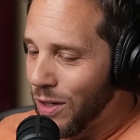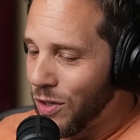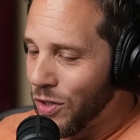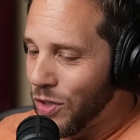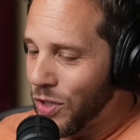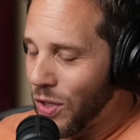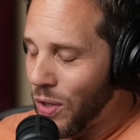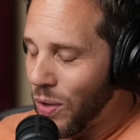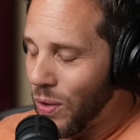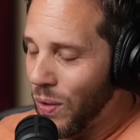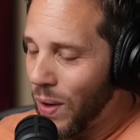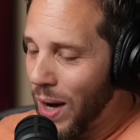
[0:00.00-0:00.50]

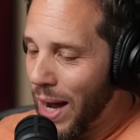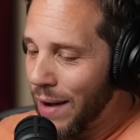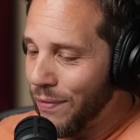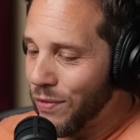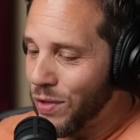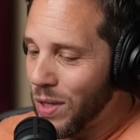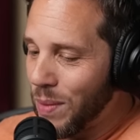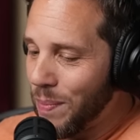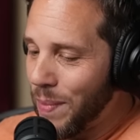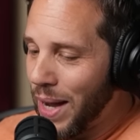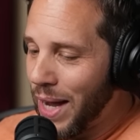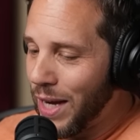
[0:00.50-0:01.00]
So
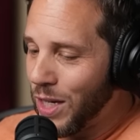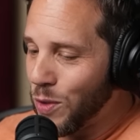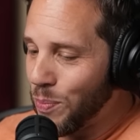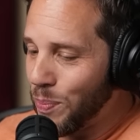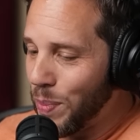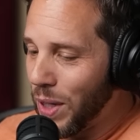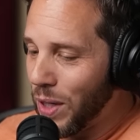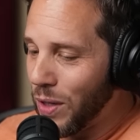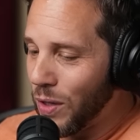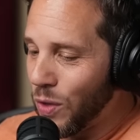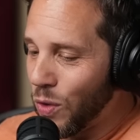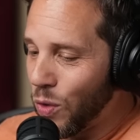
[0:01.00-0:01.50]
after the match,
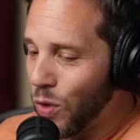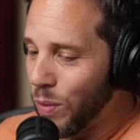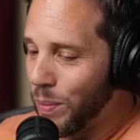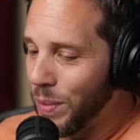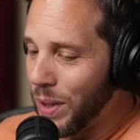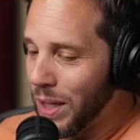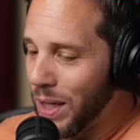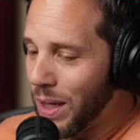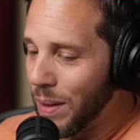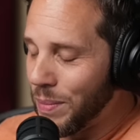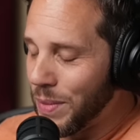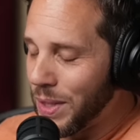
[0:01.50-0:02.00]
Baron
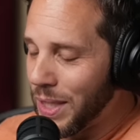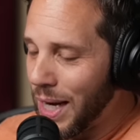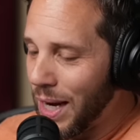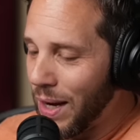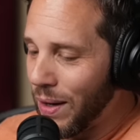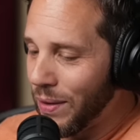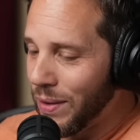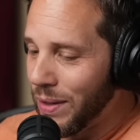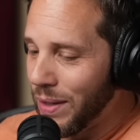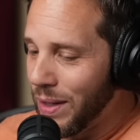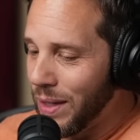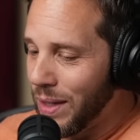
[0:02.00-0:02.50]
Corbin comes
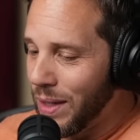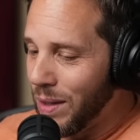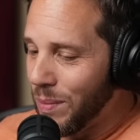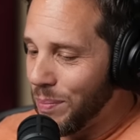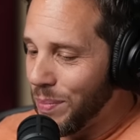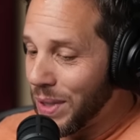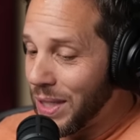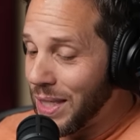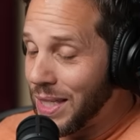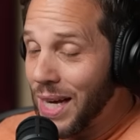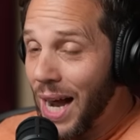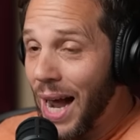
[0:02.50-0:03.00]
out,
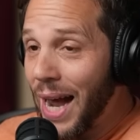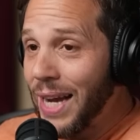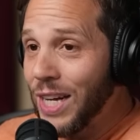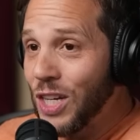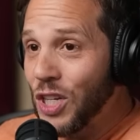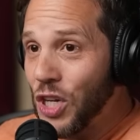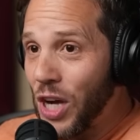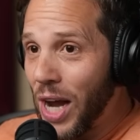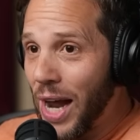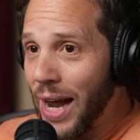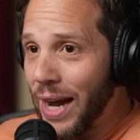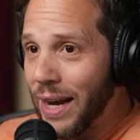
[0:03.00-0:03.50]
but
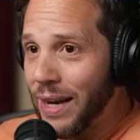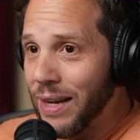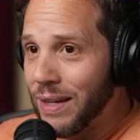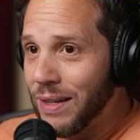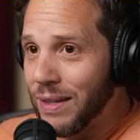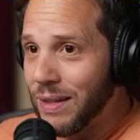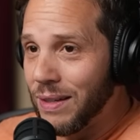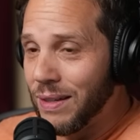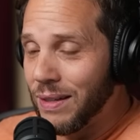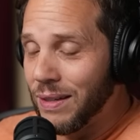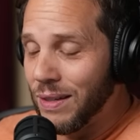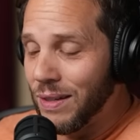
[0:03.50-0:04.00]
Dijak
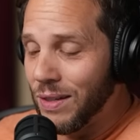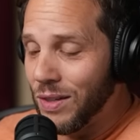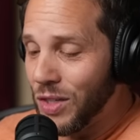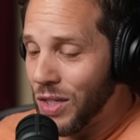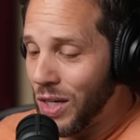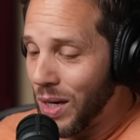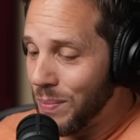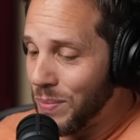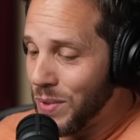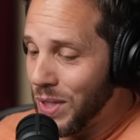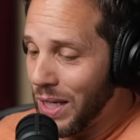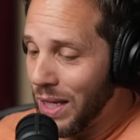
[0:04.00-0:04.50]

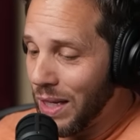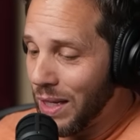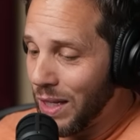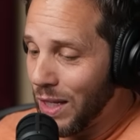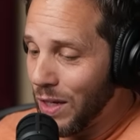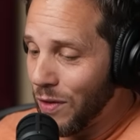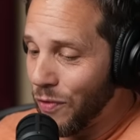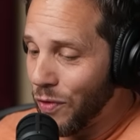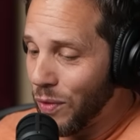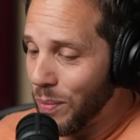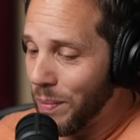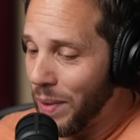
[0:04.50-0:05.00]
jumps
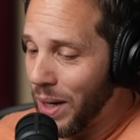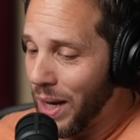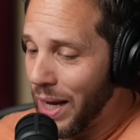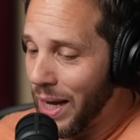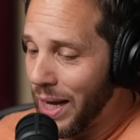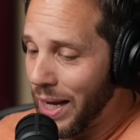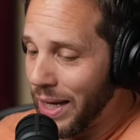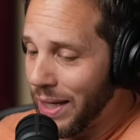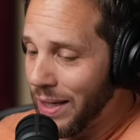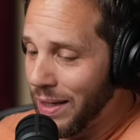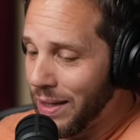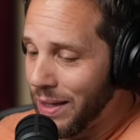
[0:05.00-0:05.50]
Ilya from
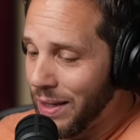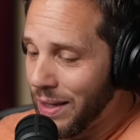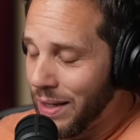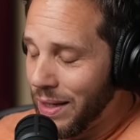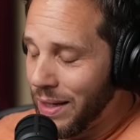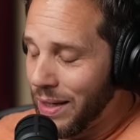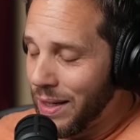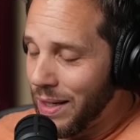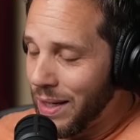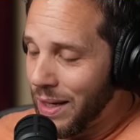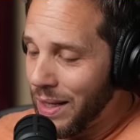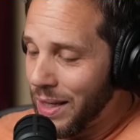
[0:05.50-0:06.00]
behind.
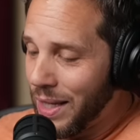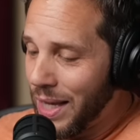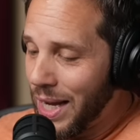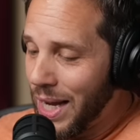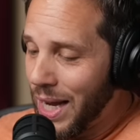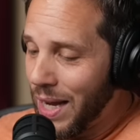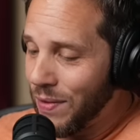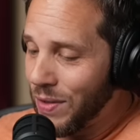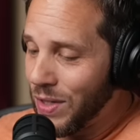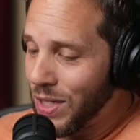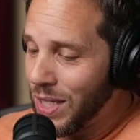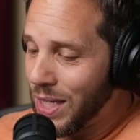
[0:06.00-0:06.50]
And
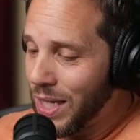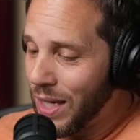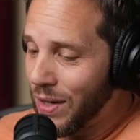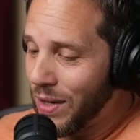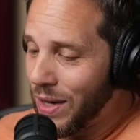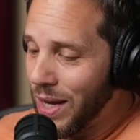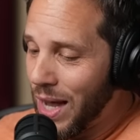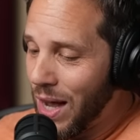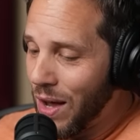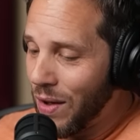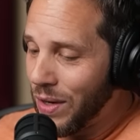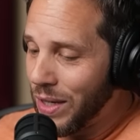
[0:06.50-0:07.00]
they have a
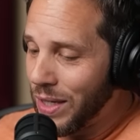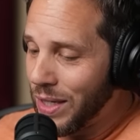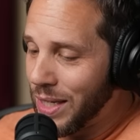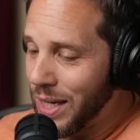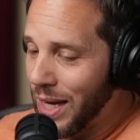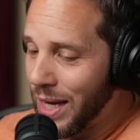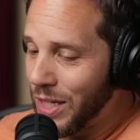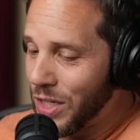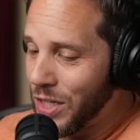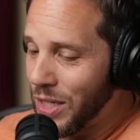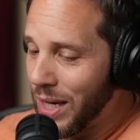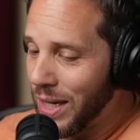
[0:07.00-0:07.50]
stare down, and
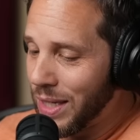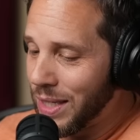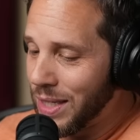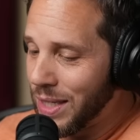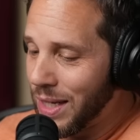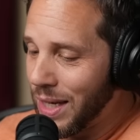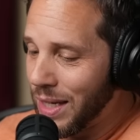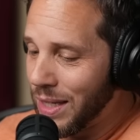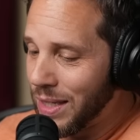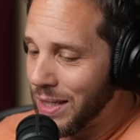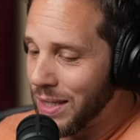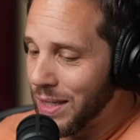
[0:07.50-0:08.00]
Dijak
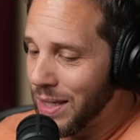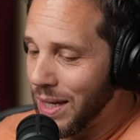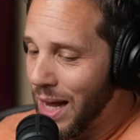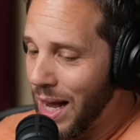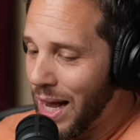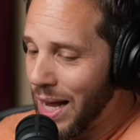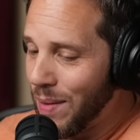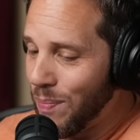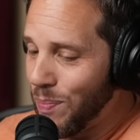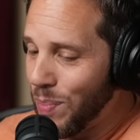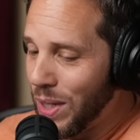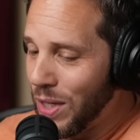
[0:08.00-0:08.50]
says,
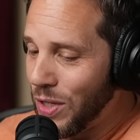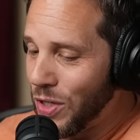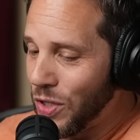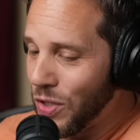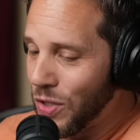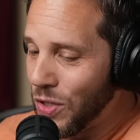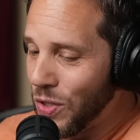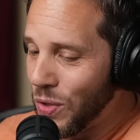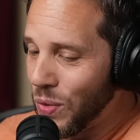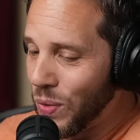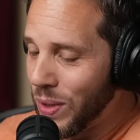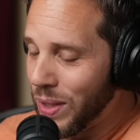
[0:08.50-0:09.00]
I beat
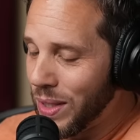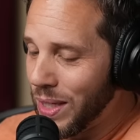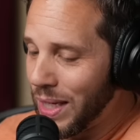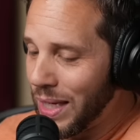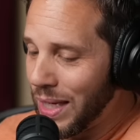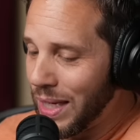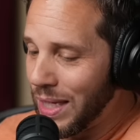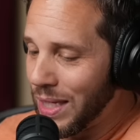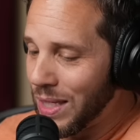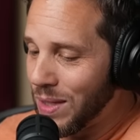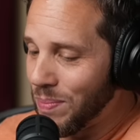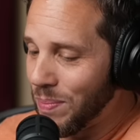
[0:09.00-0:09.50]
you to it,
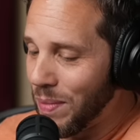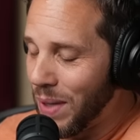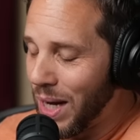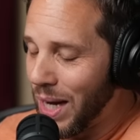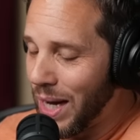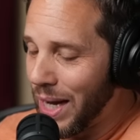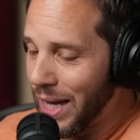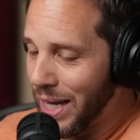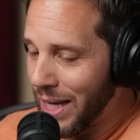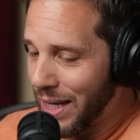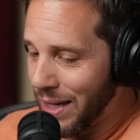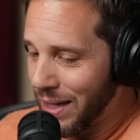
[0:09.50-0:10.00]
he's
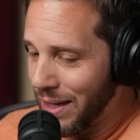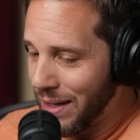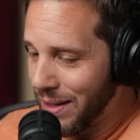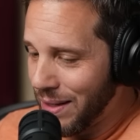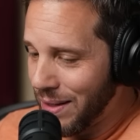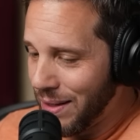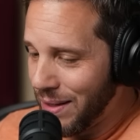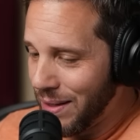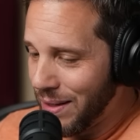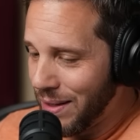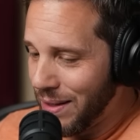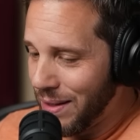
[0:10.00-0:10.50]
mine.
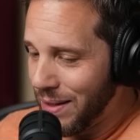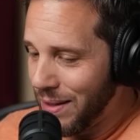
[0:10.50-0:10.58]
